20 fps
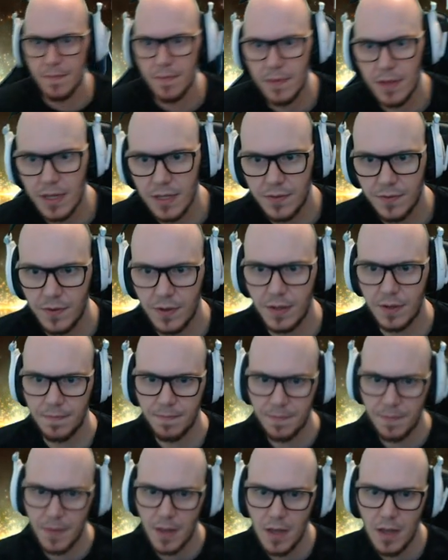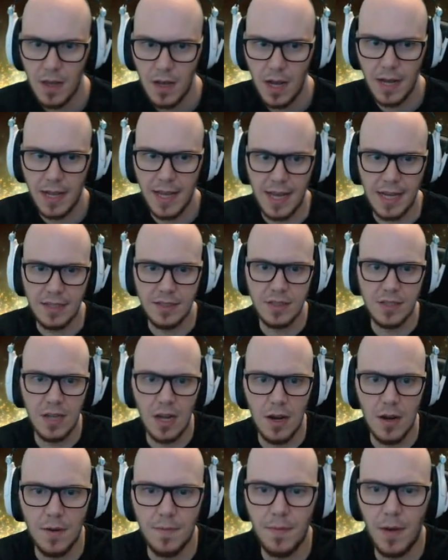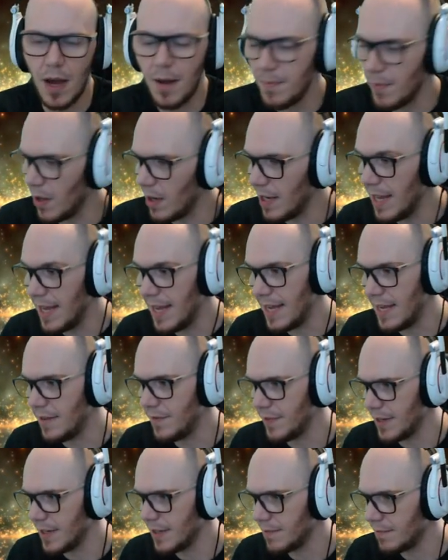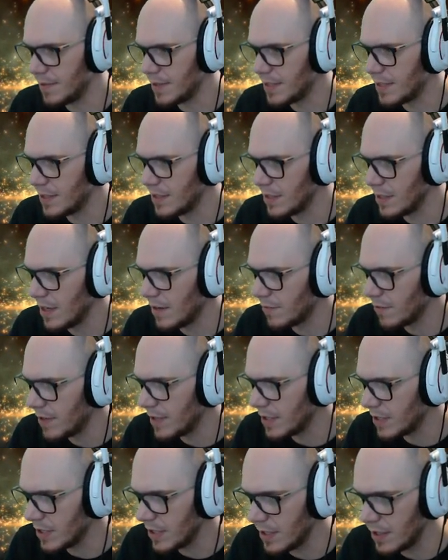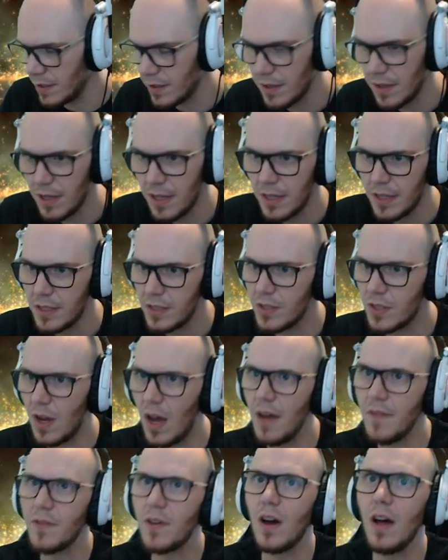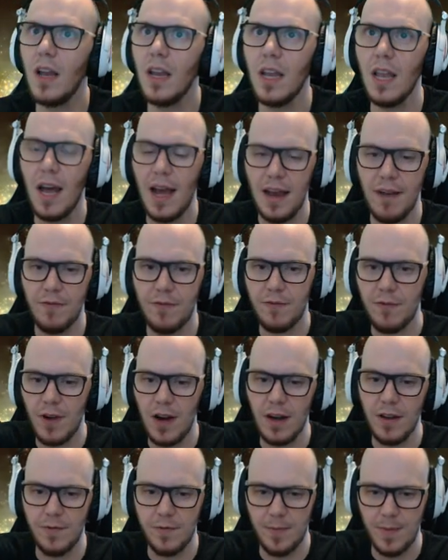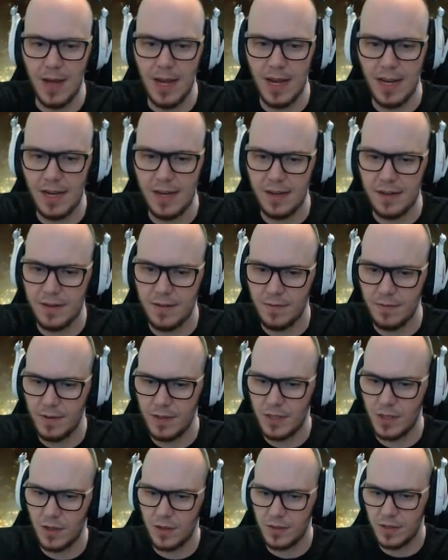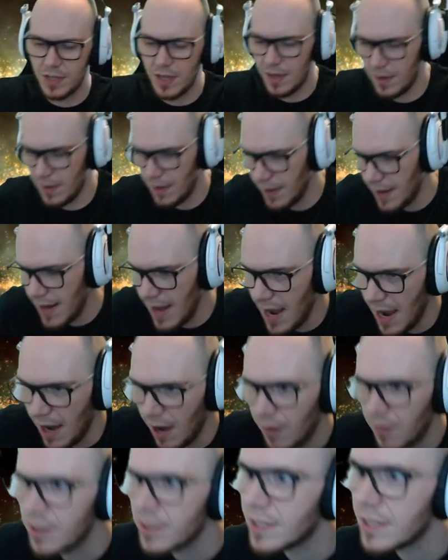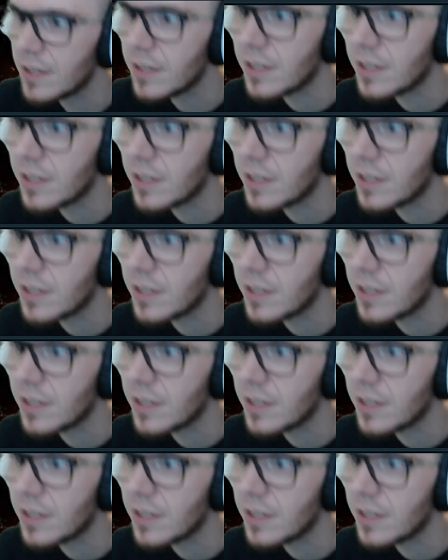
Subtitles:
That's fine. Okay, so I'm not lit either, which is another issue. So I've got a light in front of me, which I'll turn on now, which is